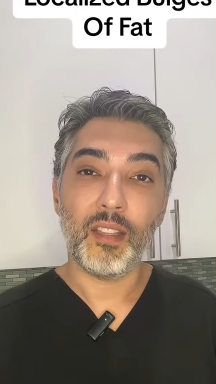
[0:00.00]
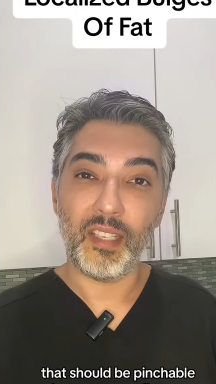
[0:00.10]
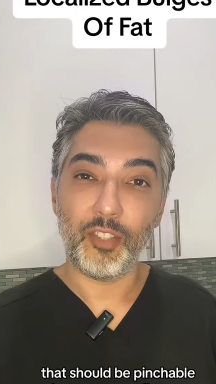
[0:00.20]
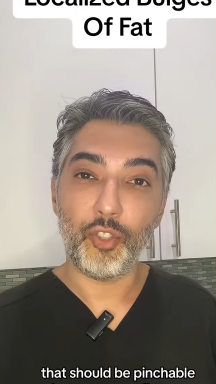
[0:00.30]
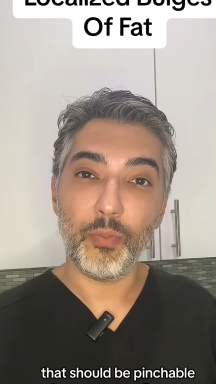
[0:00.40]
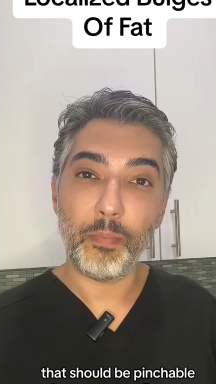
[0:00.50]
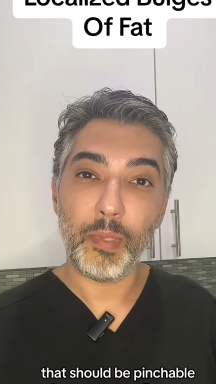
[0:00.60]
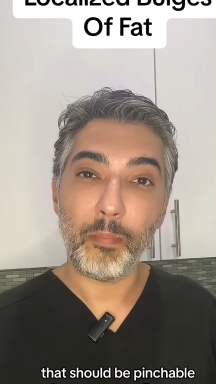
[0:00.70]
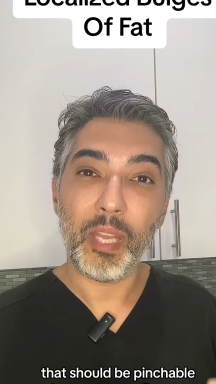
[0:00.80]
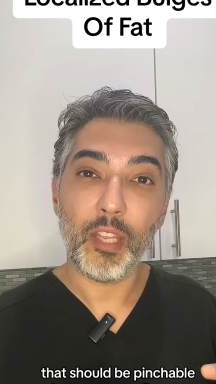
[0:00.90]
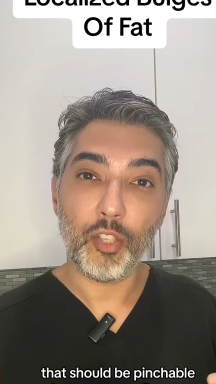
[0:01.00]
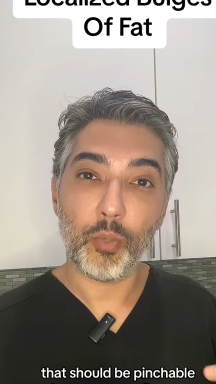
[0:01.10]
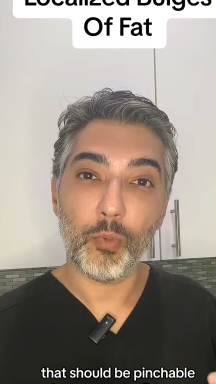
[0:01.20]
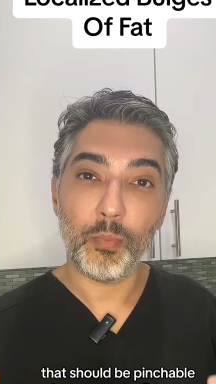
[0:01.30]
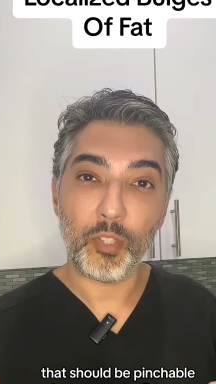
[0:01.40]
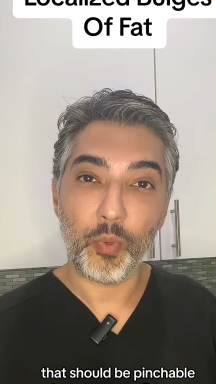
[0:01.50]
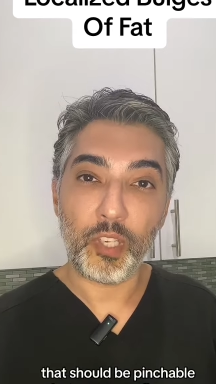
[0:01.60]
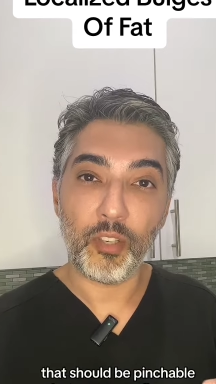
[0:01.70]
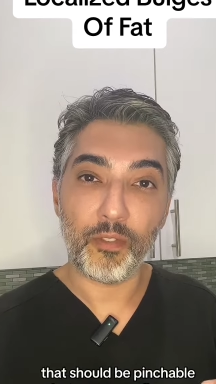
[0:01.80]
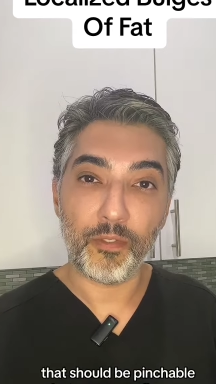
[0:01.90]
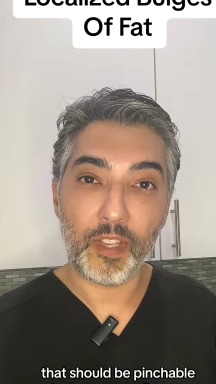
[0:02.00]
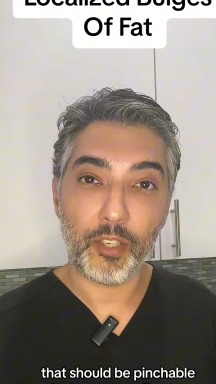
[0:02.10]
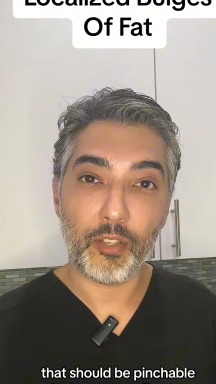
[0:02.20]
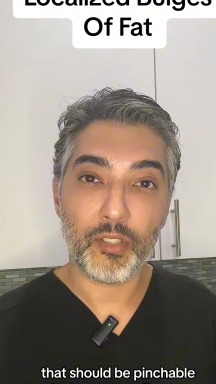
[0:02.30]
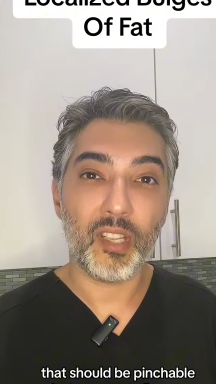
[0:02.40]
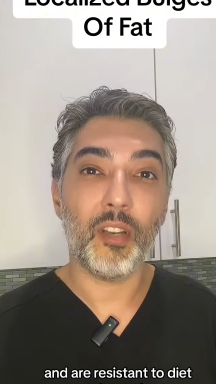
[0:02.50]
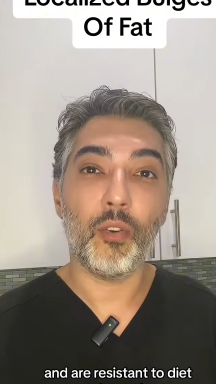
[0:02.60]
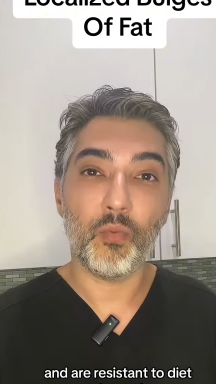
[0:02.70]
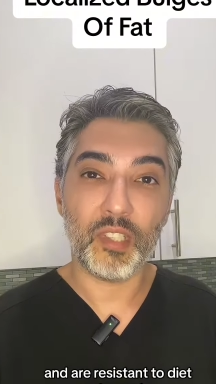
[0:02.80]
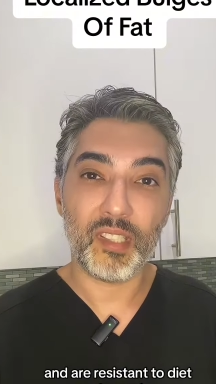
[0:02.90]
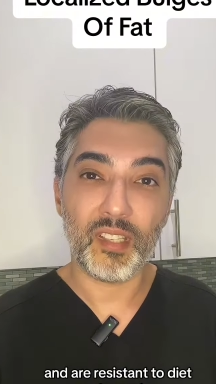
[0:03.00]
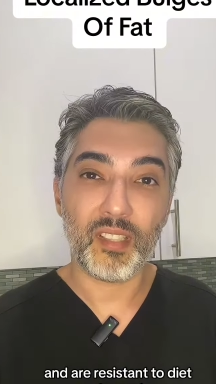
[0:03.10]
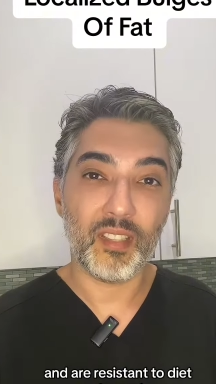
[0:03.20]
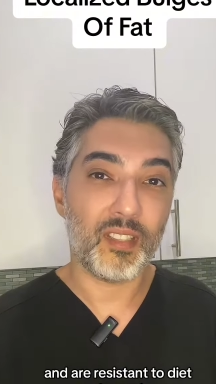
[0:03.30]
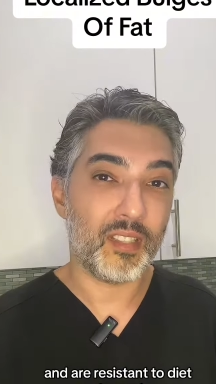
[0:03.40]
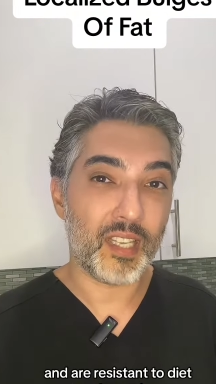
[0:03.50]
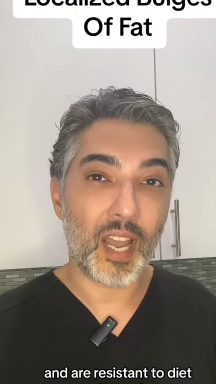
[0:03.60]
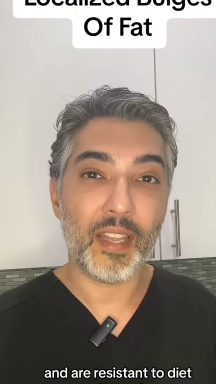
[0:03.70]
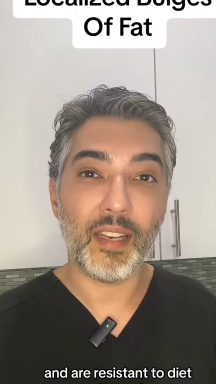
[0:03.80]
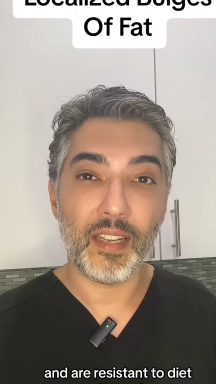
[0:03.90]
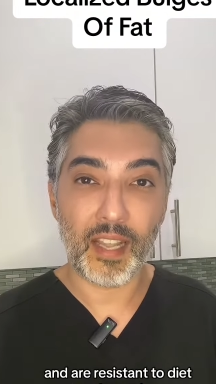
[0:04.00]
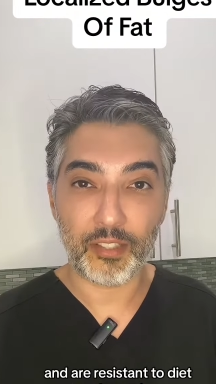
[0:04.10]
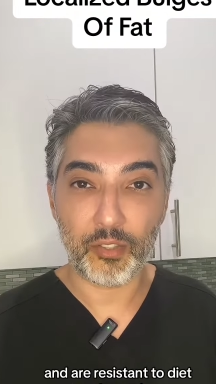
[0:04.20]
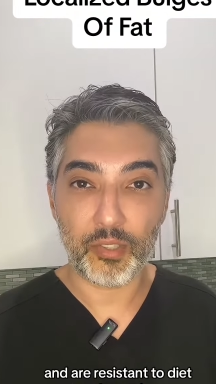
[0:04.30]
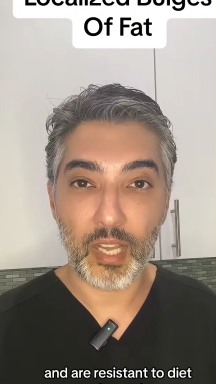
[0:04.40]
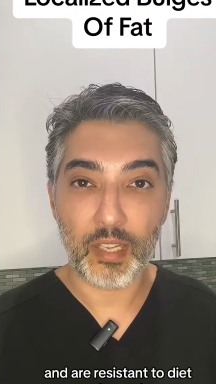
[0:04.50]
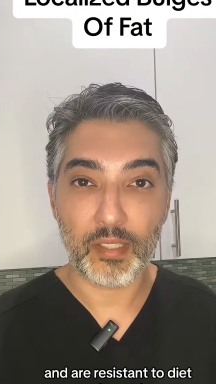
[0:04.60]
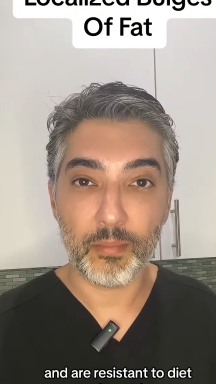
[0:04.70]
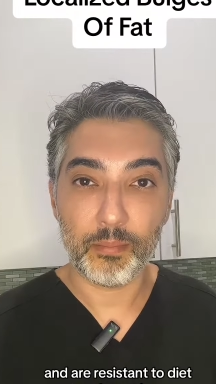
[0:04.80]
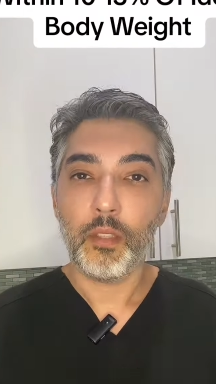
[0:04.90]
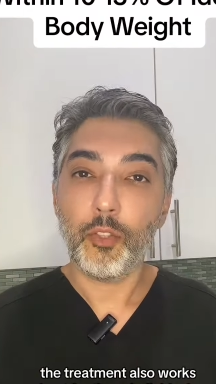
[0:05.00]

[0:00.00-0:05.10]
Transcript: that should be pinchable between your fingers and are resistant to diet and exercise.